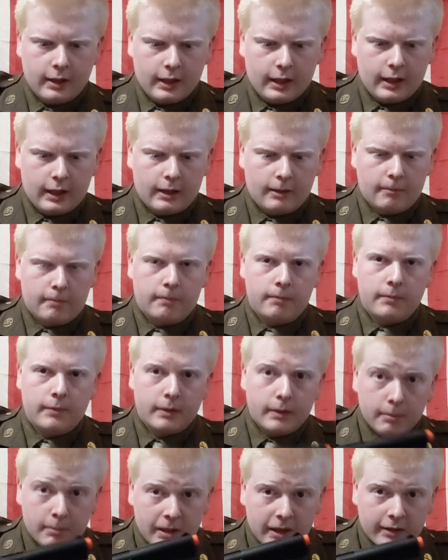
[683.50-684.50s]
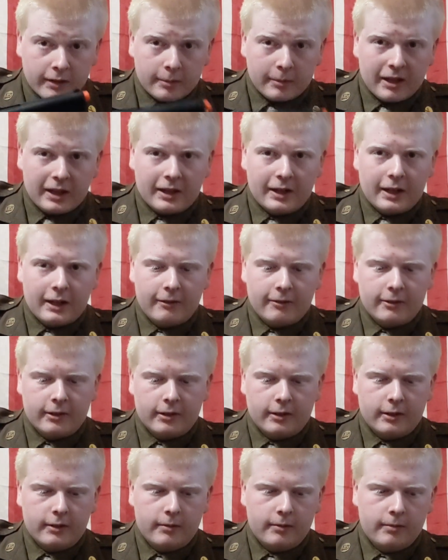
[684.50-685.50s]
and because I'm not an
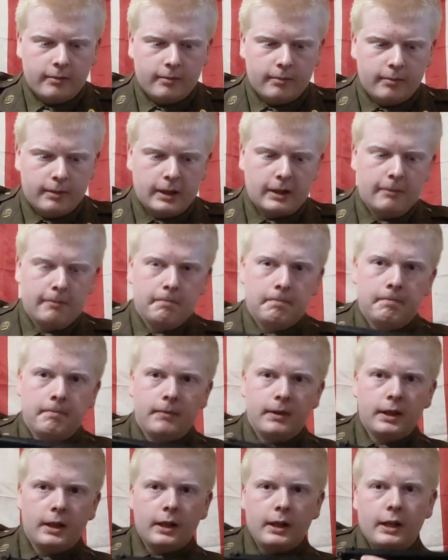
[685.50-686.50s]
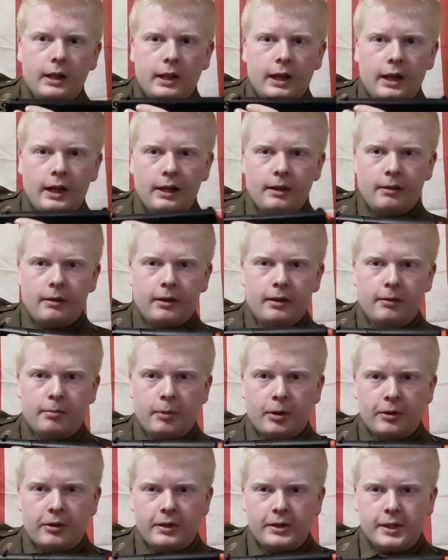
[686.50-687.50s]
officer. But this is
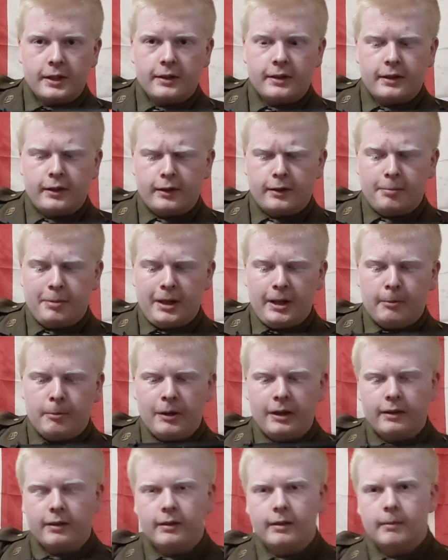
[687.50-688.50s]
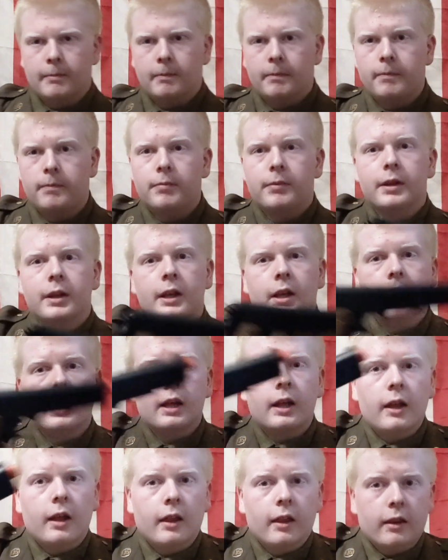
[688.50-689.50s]
mostly just a display piece.
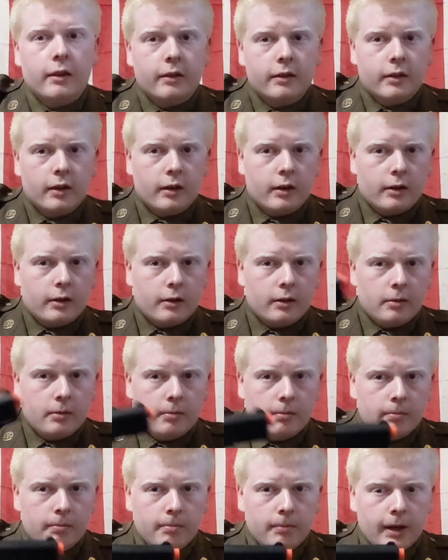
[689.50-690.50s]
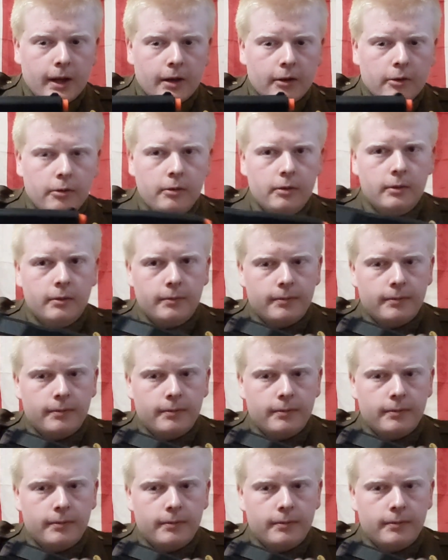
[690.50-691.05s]
This is all metal.